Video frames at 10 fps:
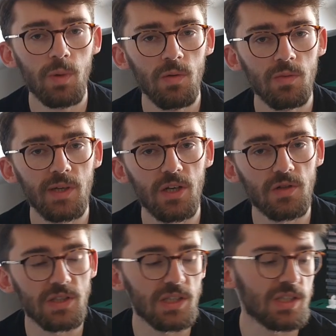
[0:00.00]
problem I
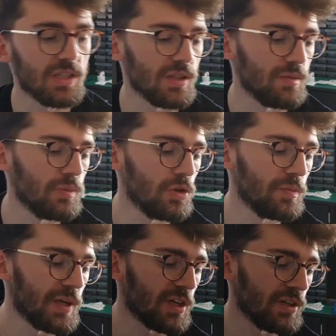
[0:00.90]
noticed is that the ball
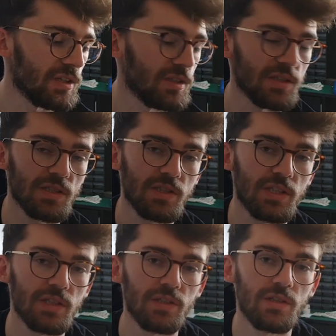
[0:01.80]
bearing doesn't
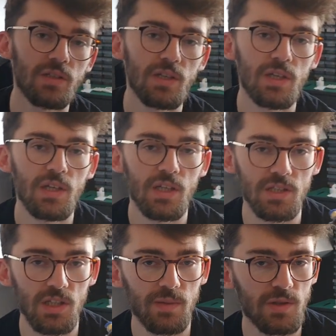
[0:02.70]
seal
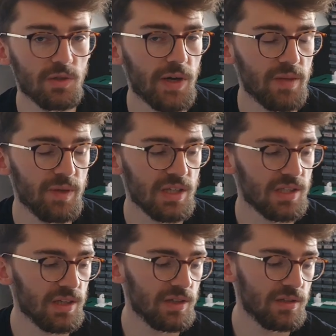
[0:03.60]
until about 20
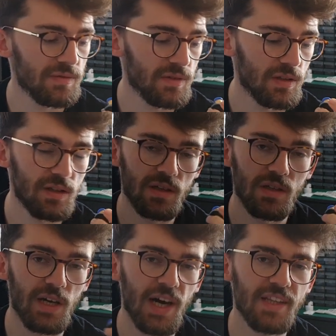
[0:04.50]
psi.
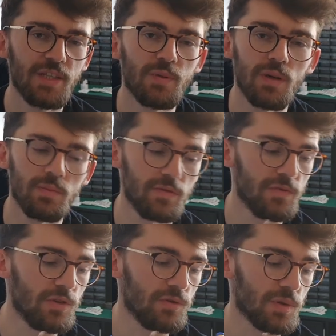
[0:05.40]
I had this problem
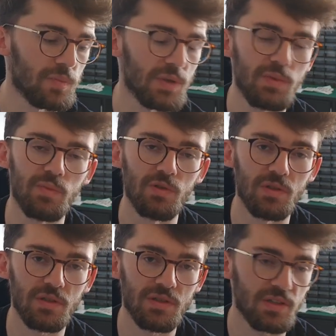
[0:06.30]
before with the BB
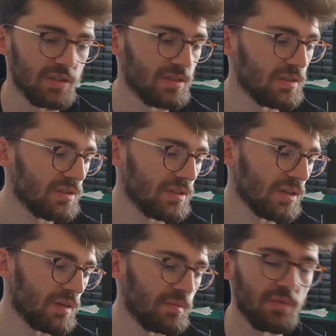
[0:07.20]
ball, and
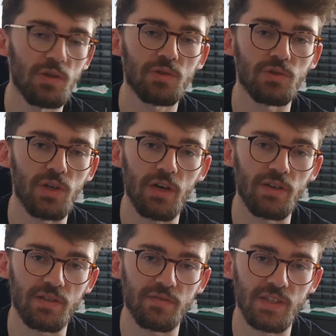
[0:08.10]
I'm not sure how I
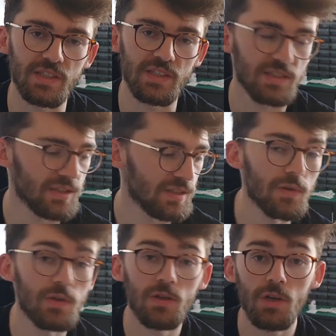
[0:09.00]
can fix this.
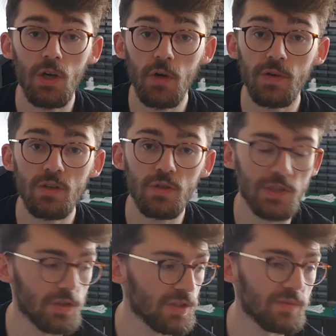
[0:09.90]
Oh, and
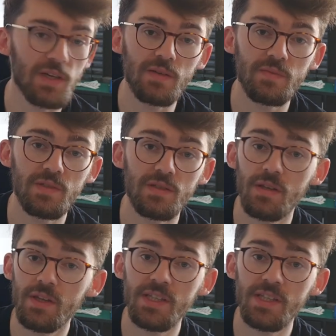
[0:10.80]
also sometimes this